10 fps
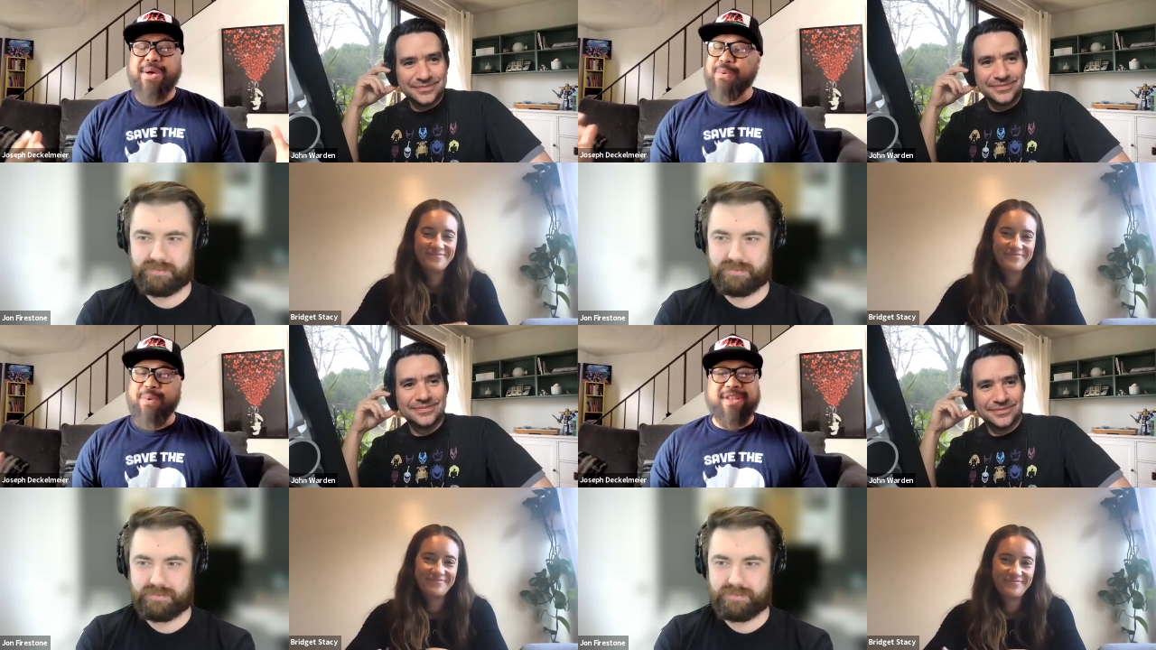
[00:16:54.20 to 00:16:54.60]

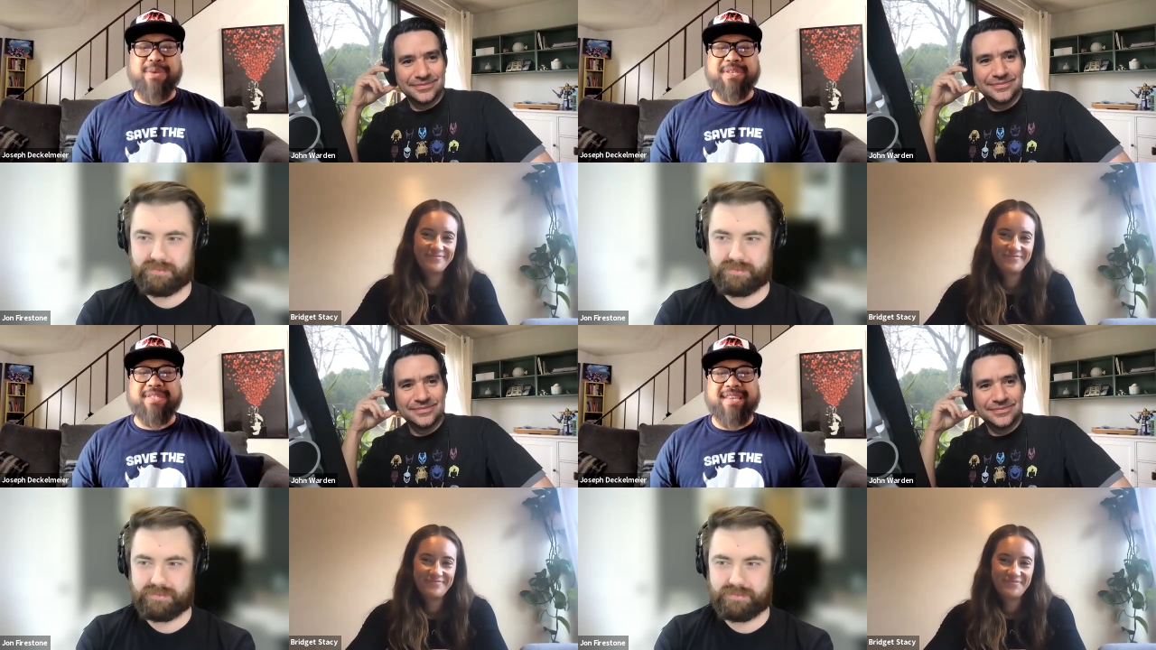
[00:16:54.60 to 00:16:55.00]
Speaker 1: when can
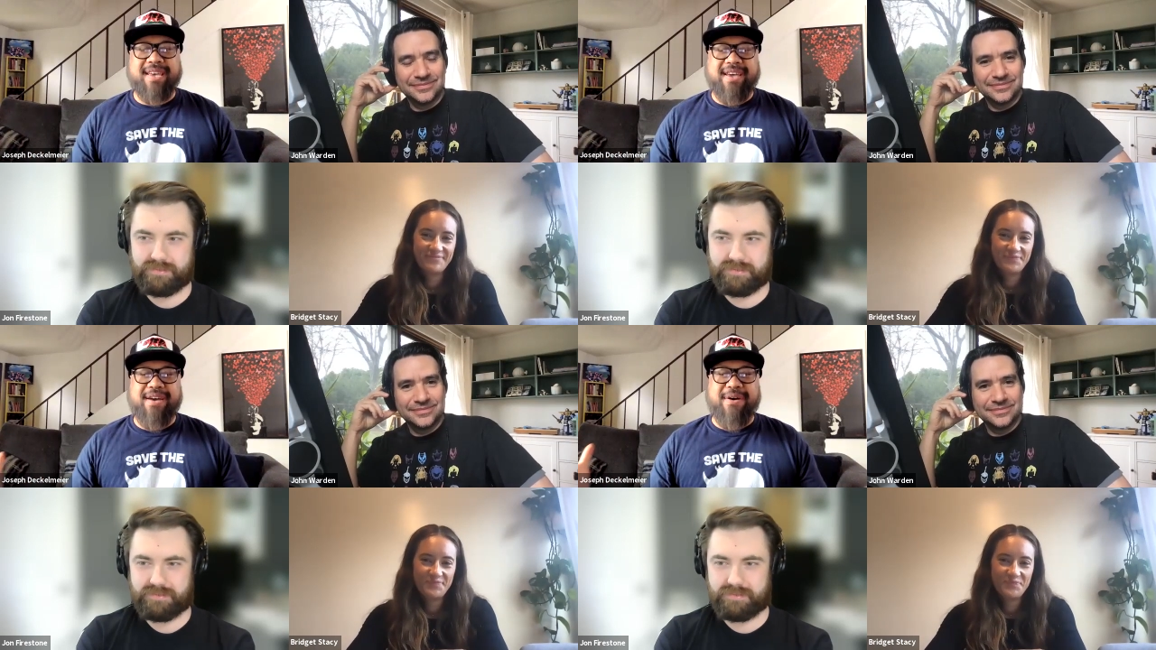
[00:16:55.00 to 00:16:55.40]
we
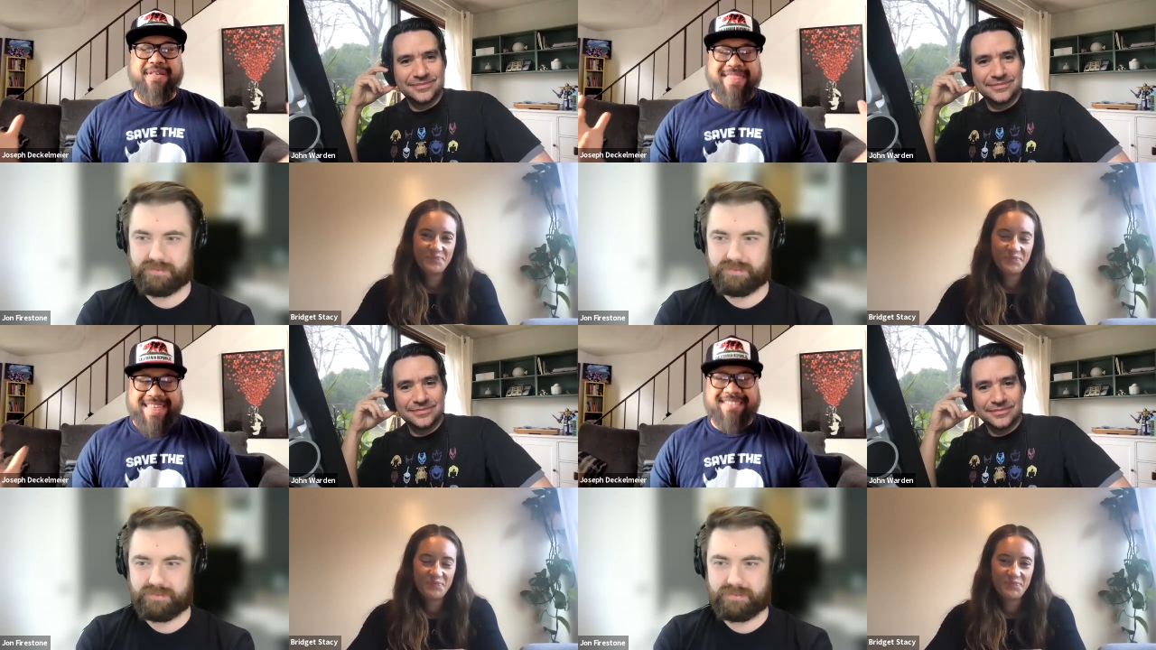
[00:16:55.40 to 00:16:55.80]
see
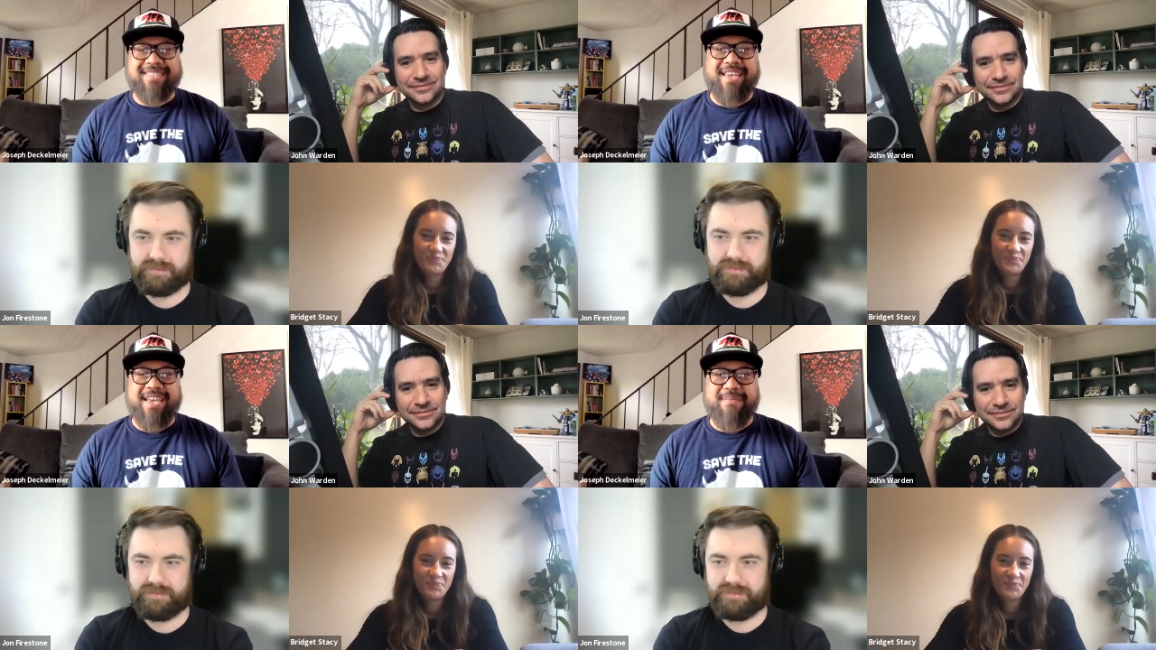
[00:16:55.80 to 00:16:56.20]
this
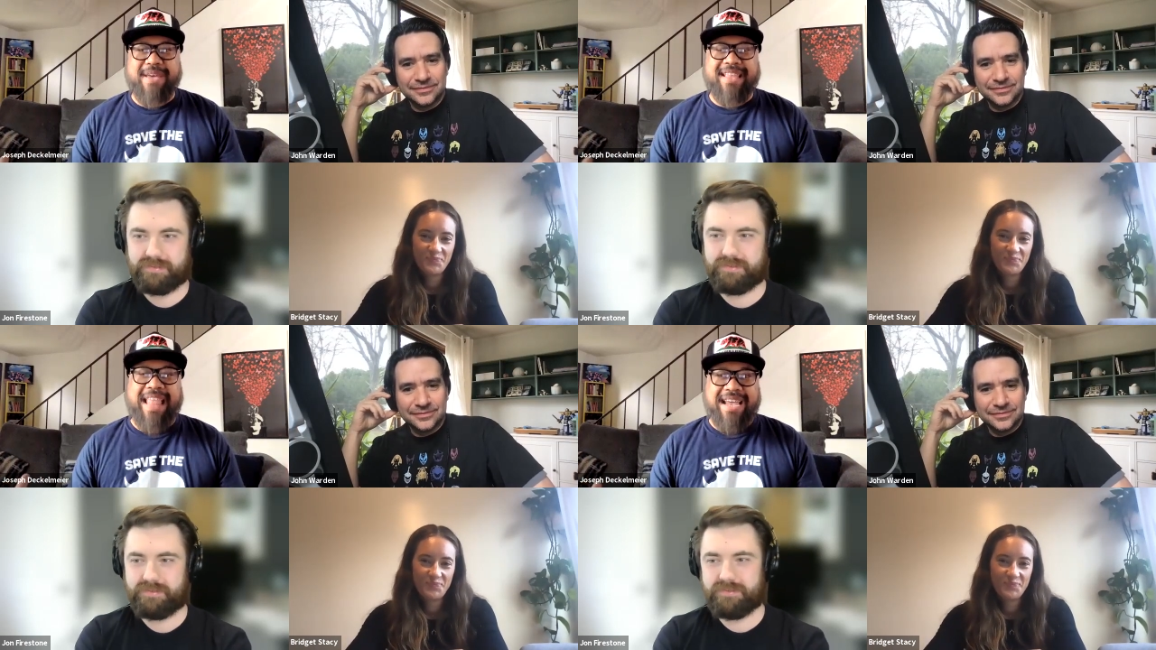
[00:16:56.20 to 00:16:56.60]
team
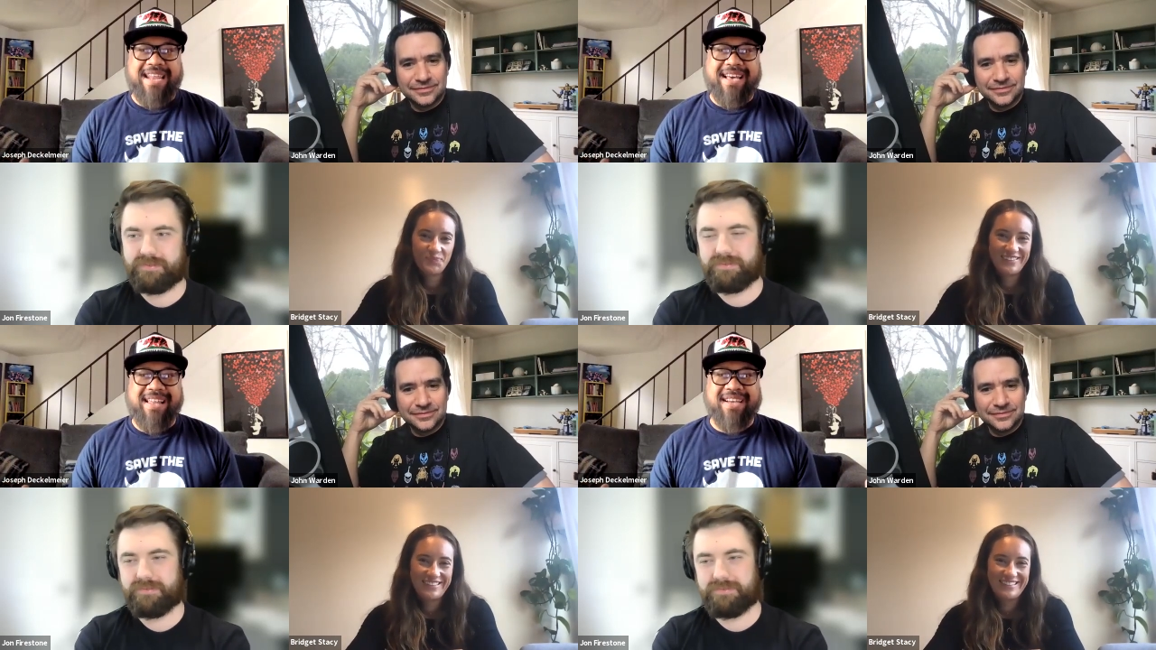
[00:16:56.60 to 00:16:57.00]
in
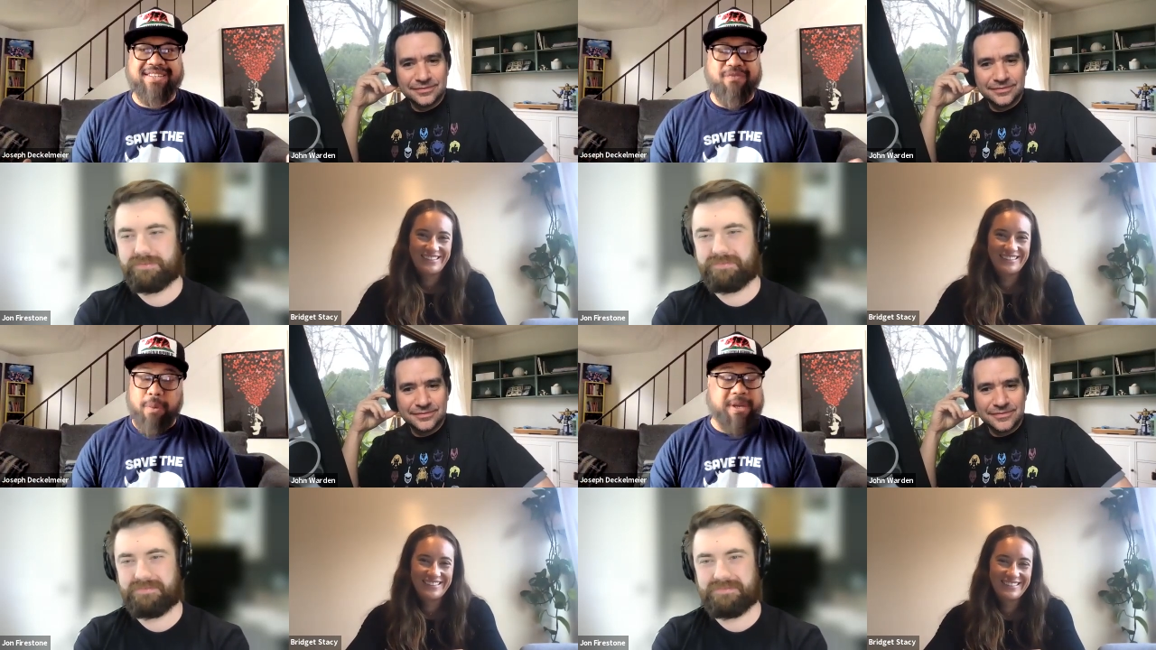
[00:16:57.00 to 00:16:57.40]
Lightning Collection form?